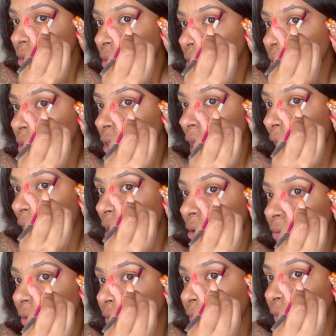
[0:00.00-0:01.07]
So
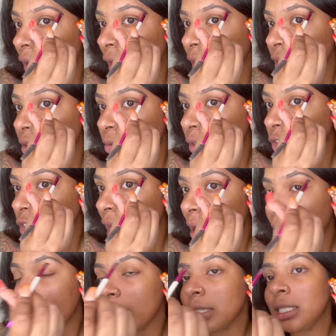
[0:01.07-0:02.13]
however far you want your
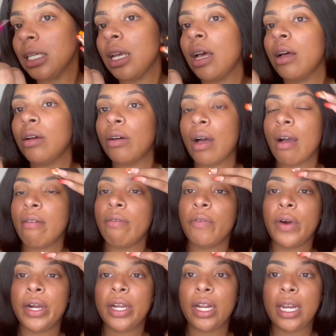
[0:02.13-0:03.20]
eyebrows to go, however
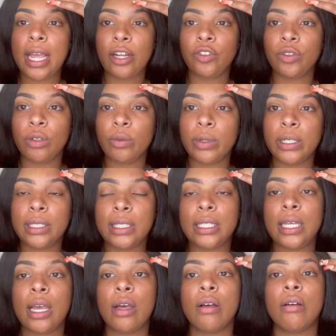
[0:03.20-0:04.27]
far your natural ones
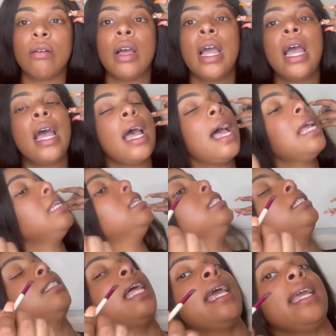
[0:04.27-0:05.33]
go. I
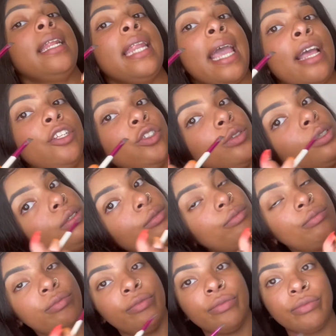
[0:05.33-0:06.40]
just like natural.
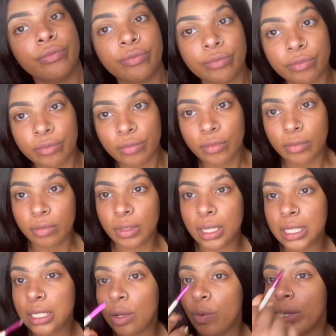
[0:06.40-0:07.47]

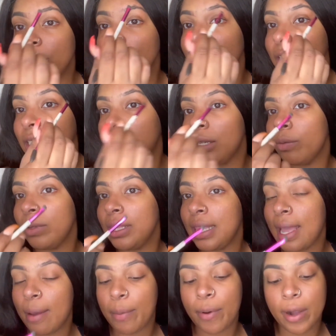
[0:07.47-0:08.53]
So once you're done with
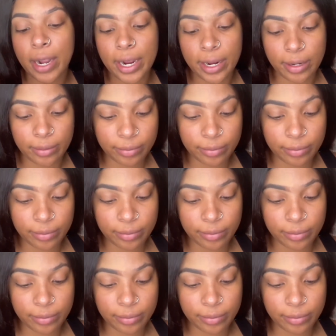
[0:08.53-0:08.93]
that part,